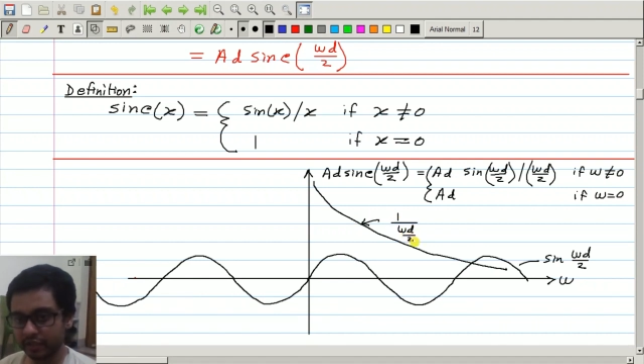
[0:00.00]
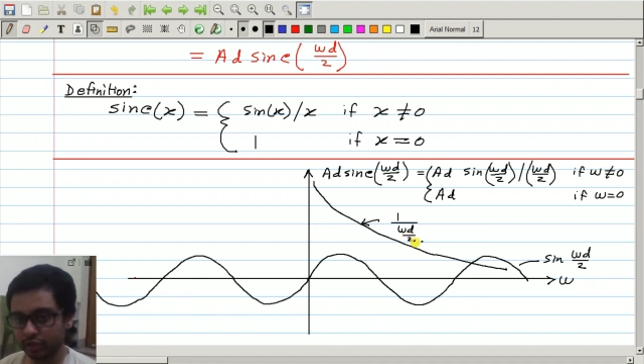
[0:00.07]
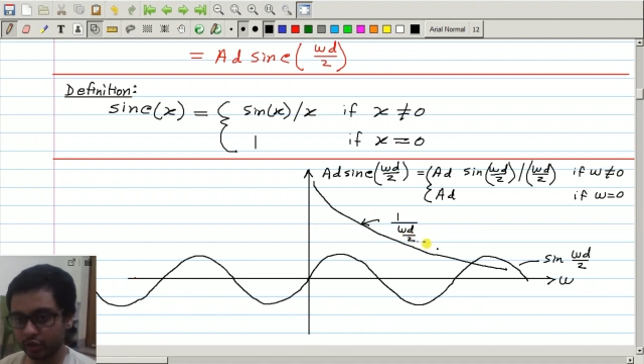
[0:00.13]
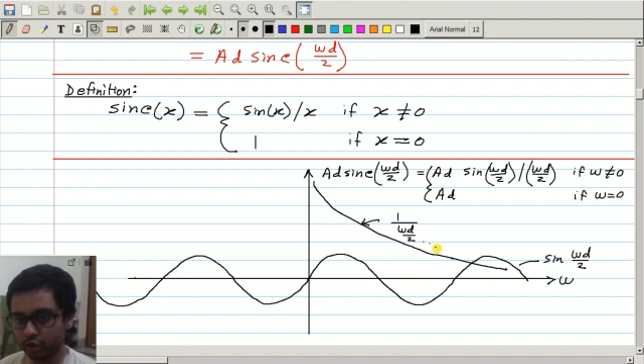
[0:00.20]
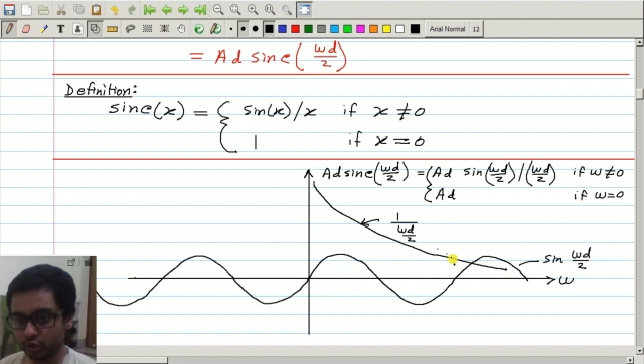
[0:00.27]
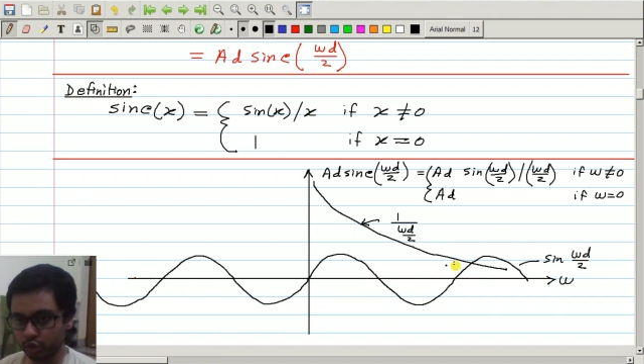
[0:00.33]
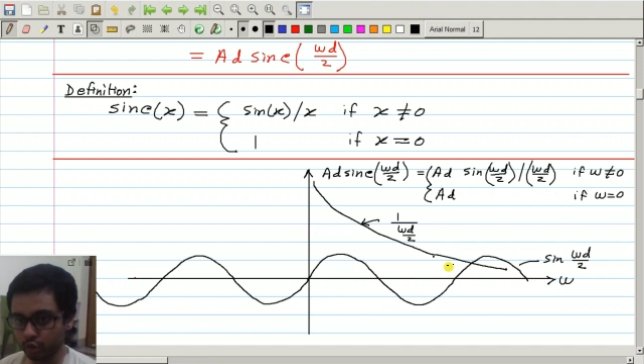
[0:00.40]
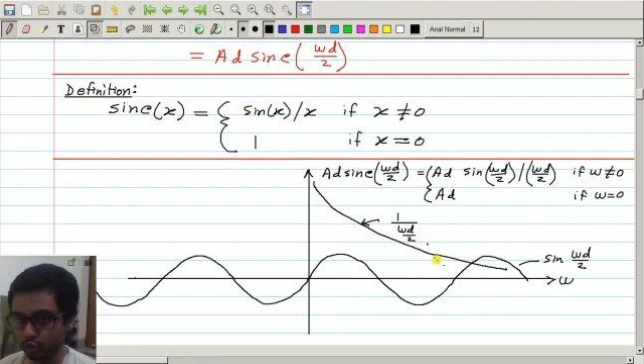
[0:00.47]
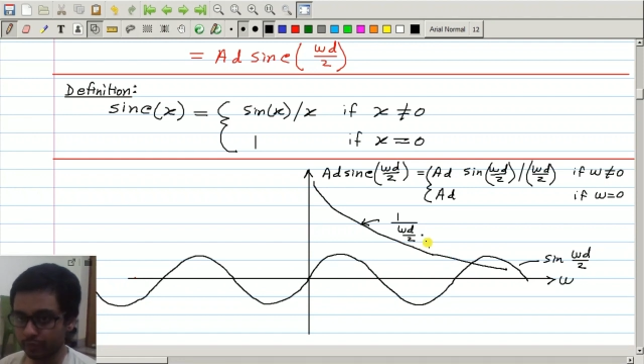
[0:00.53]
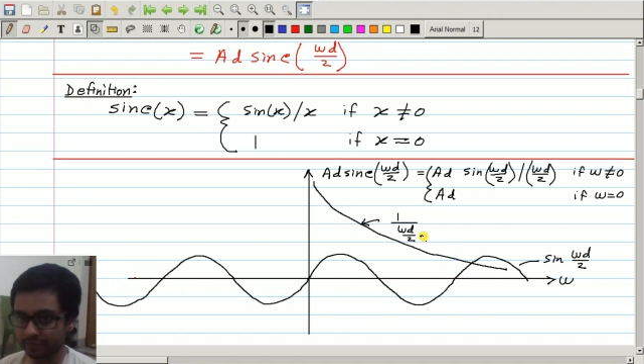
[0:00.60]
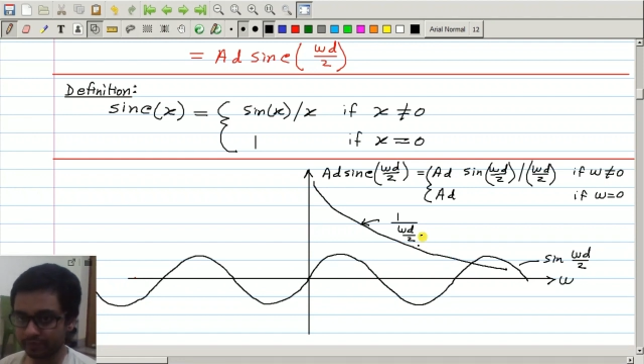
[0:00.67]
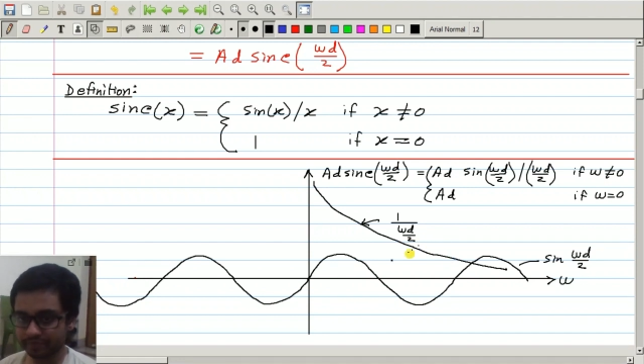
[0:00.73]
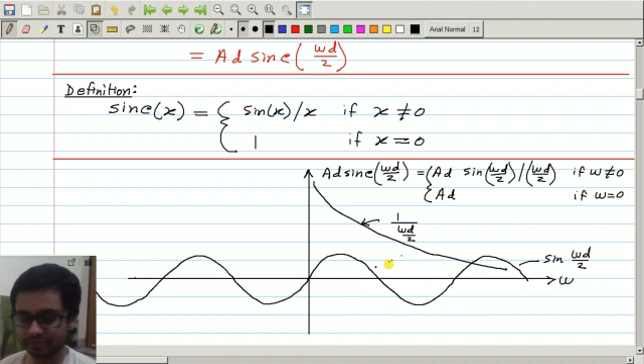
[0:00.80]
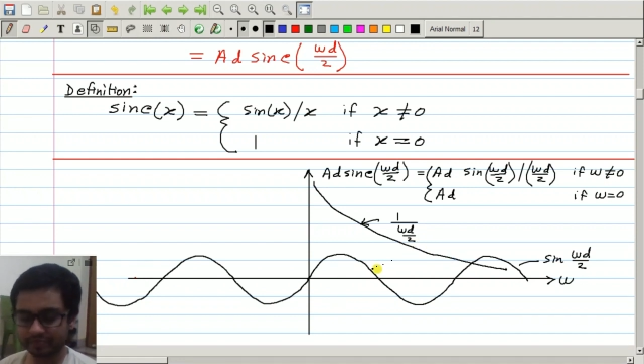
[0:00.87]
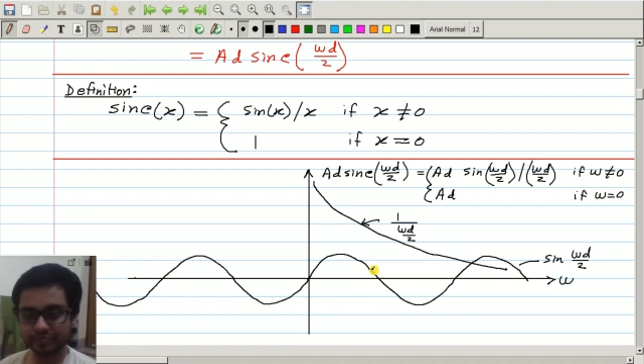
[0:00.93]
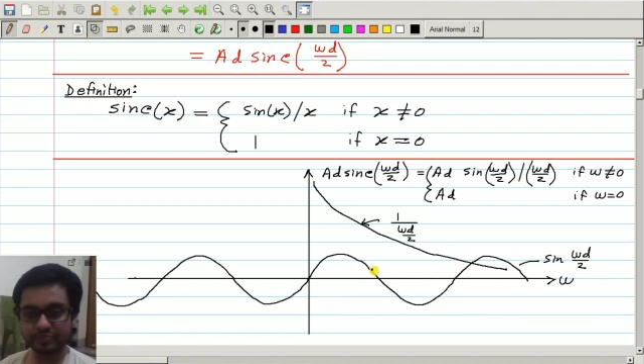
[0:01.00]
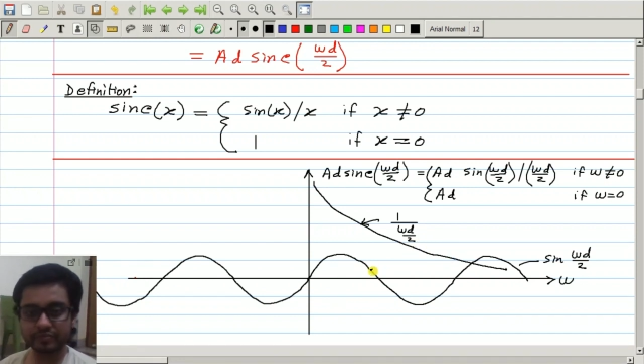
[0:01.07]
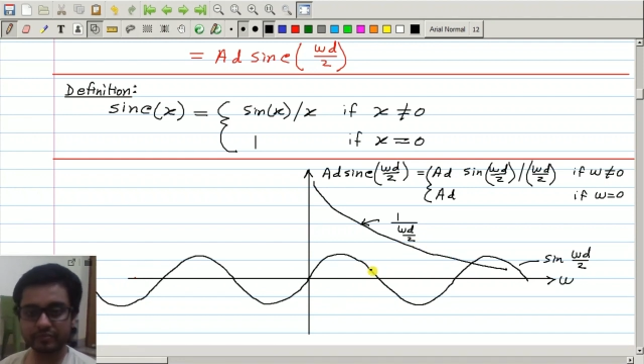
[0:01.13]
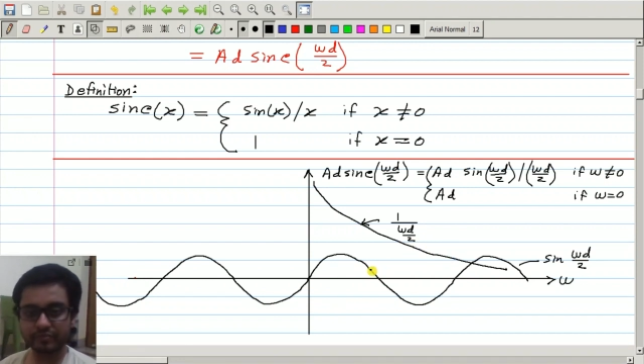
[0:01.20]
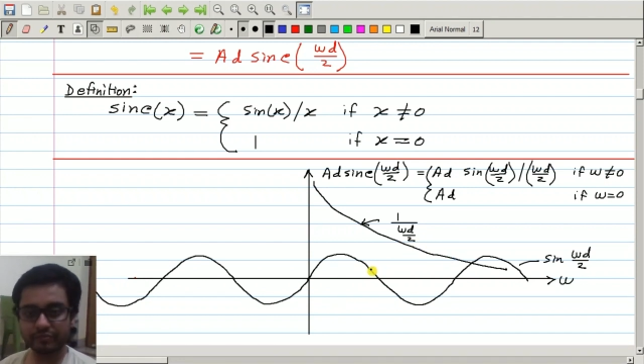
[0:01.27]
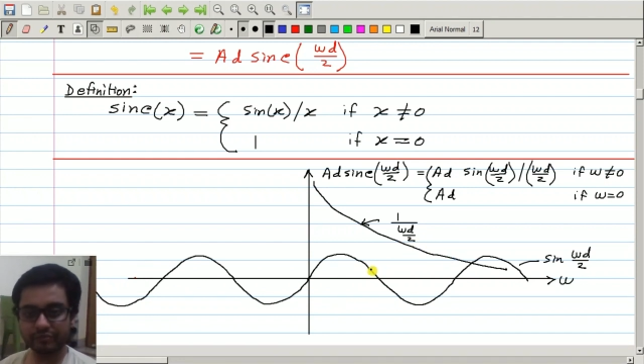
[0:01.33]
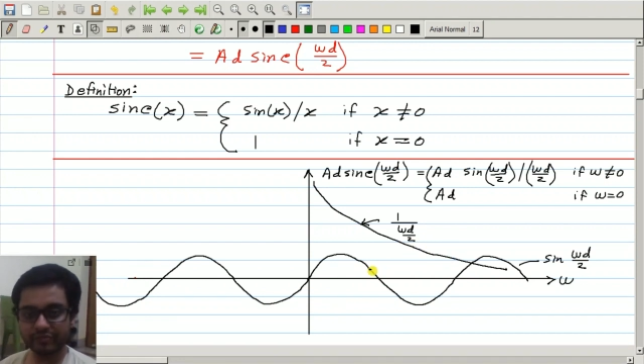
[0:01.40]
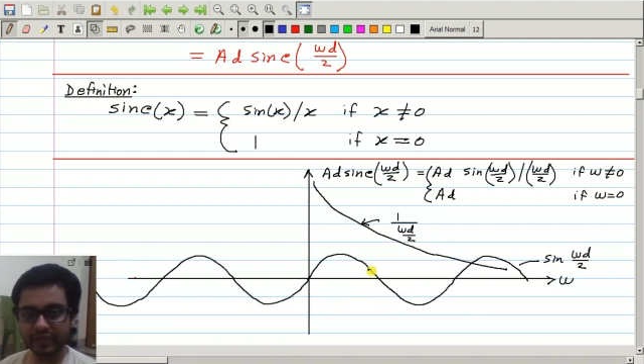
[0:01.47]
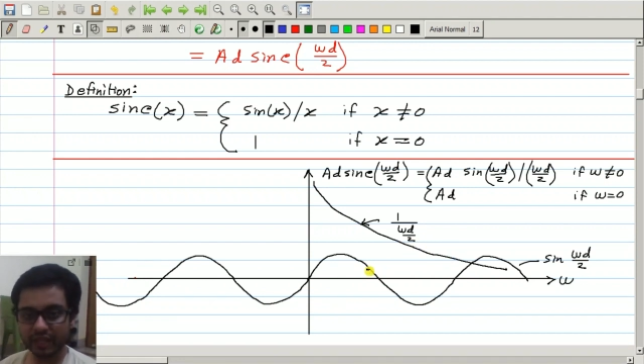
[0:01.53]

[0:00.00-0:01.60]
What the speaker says: Now you have